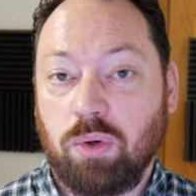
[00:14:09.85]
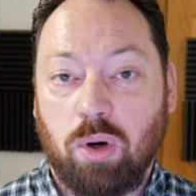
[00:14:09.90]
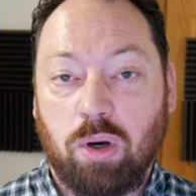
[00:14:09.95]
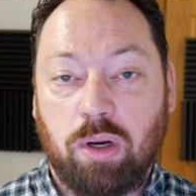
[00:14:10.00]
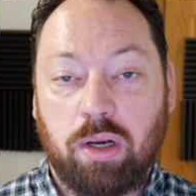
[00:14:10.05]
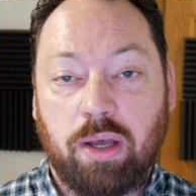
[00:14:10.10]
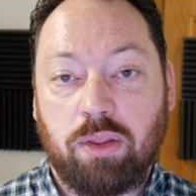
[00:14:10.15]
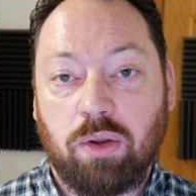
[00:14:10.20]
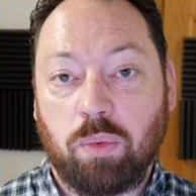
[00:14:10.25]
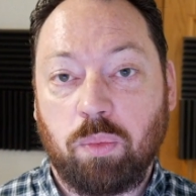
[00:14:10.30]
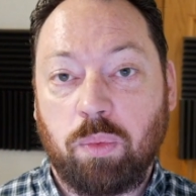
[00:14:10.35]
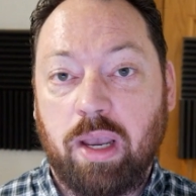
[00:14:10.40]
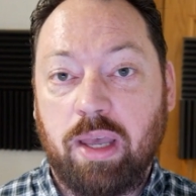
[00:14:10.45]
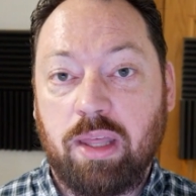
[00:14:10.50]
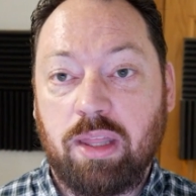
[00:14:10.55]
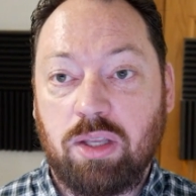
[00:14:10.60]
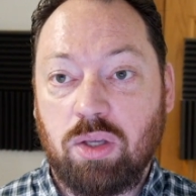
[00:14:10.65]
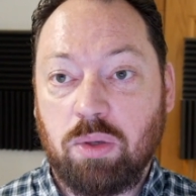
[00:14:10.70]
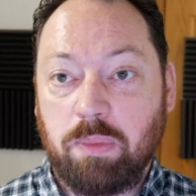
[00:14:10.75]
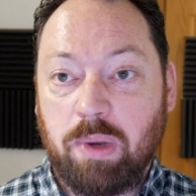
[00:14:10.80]
or another
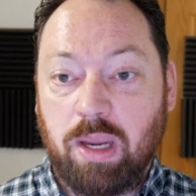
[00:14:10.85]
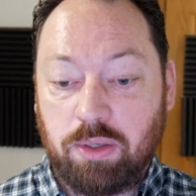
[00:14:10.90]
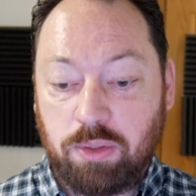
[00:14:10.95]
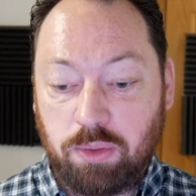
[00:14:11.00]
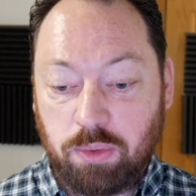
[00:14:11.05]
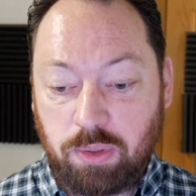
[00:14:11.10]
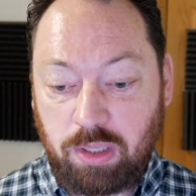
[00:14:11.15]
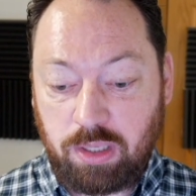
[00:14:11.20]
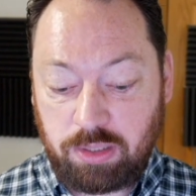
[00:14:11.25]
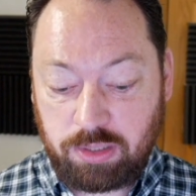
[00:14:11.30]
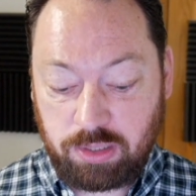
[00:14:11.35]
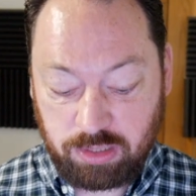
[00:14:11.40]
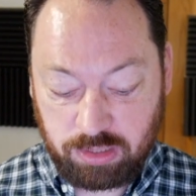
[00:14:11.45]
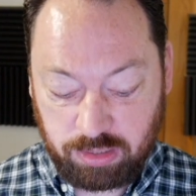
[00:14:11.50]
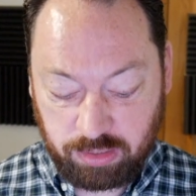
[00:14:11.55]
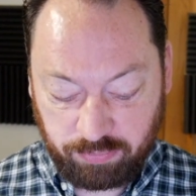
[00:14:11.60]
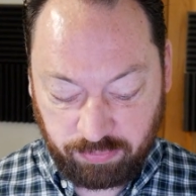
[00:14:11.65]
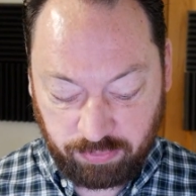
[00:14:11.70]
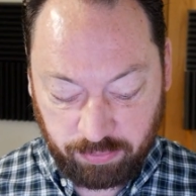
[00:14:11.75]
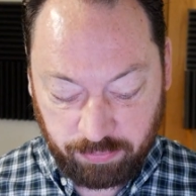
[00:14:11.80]
way that you may do this
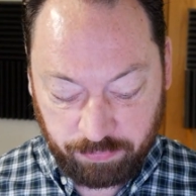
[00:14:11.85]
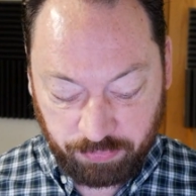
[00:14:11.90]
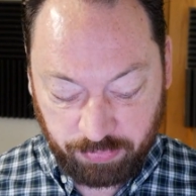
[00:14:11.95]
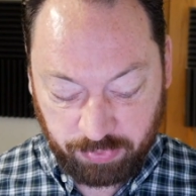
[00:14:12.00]
is if